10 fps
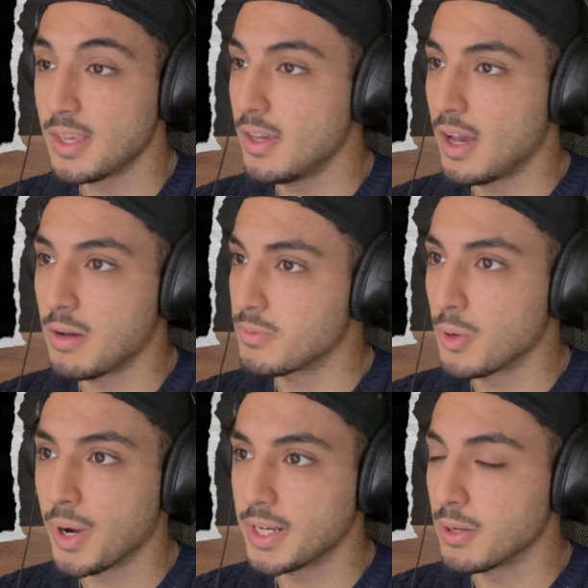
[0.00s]
I have no
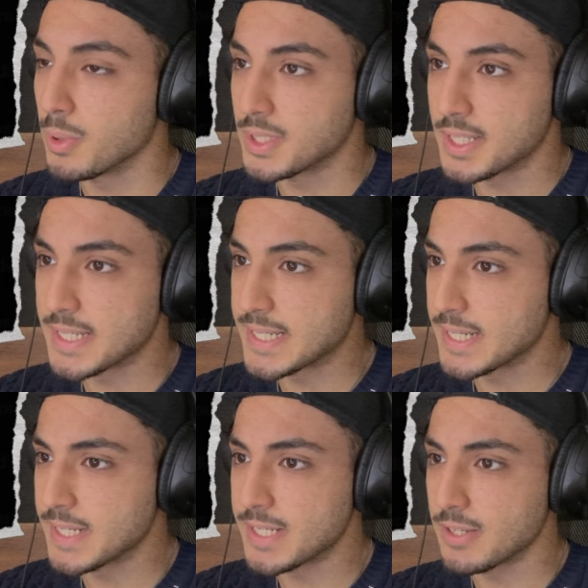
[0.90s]
idea what this
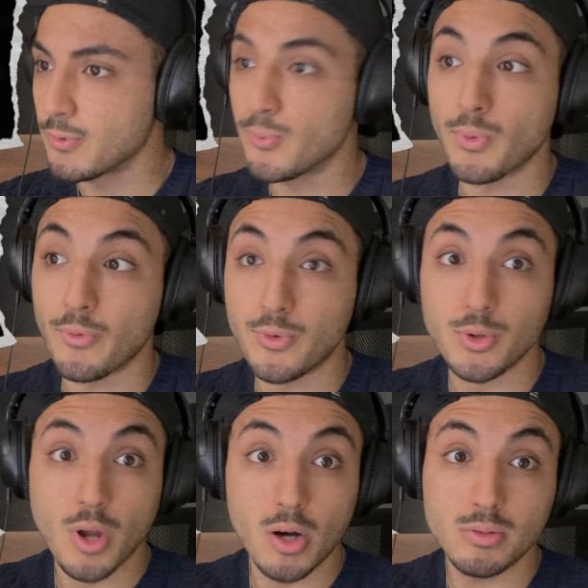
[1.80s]
is. If you
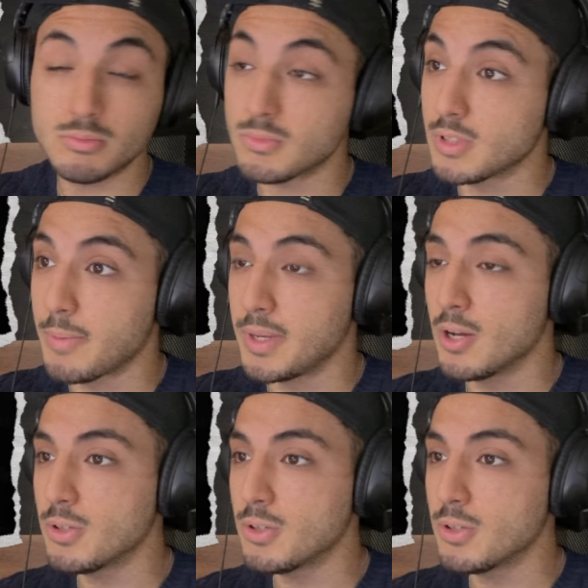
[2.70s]
know, let me know.